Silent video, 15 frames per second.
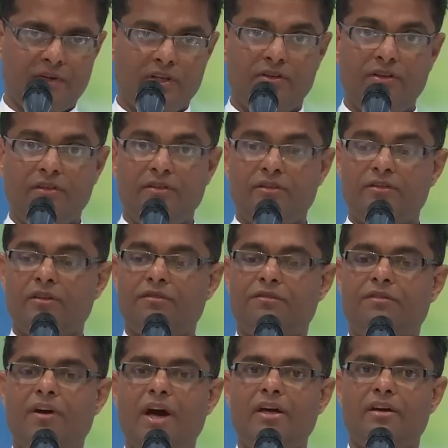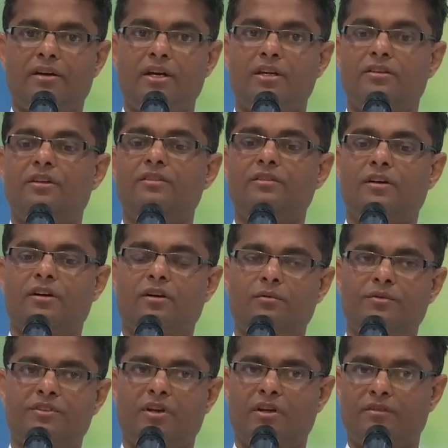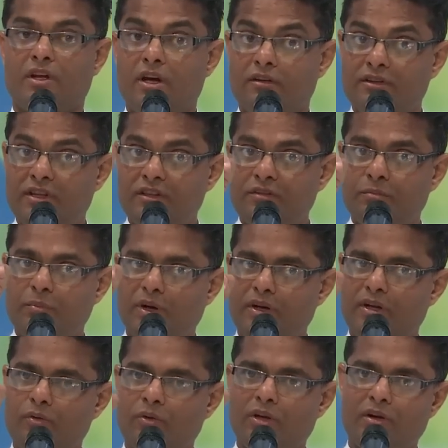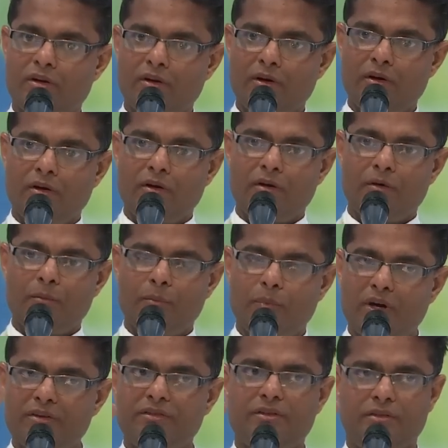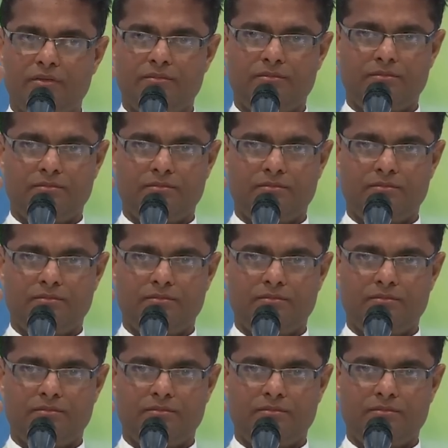This is the fire, this circumstance, this particular person